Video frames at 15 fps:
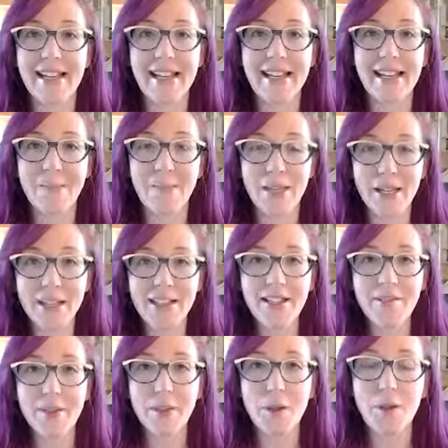and because
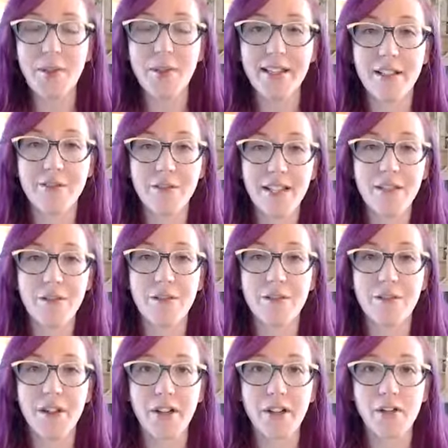I've been doing these events for a
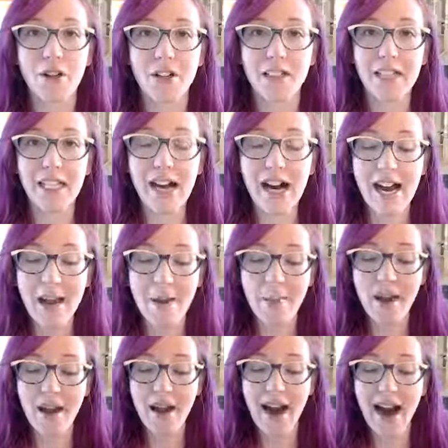very long time,